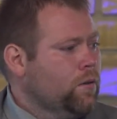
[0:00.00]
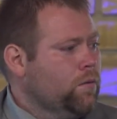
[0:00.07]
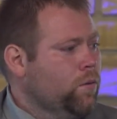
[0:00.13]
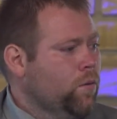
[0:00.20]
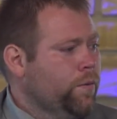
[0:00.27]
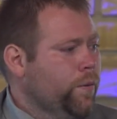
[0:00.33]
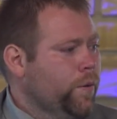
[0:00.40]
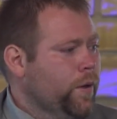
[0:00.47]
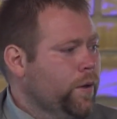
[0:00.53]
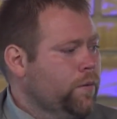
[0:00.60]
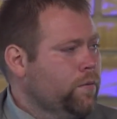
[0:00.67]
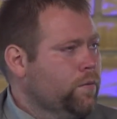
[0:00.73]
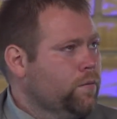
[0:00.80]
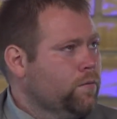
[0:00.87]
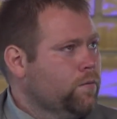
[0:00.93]
4:40,
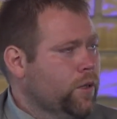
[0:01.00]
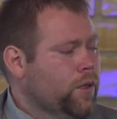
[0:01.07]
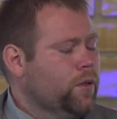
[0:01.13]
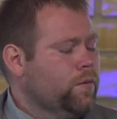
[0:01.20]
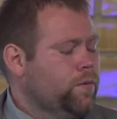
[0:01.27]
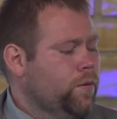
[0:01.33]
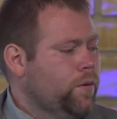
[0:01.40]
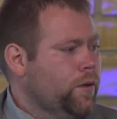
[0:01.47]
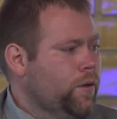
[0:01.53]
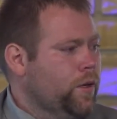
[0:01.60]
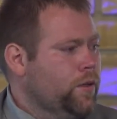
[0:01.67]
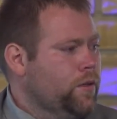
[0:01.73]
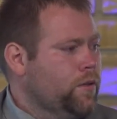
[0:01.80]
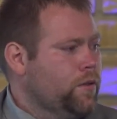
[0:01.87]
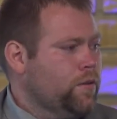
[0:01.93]

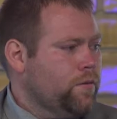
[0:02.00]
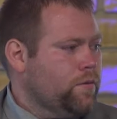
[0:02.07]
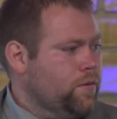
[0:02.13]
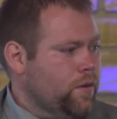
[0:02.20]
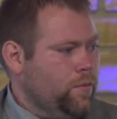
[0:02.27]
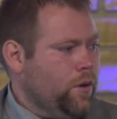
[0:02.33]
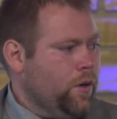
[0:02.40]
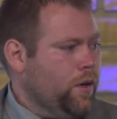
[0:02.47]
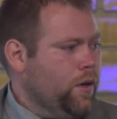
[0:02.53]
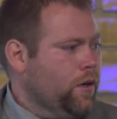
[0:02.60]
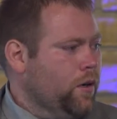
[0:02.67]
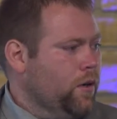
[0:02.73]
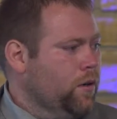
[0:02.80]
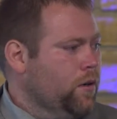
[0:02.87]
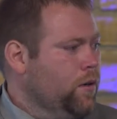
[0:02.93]
4:30, somewhere in there.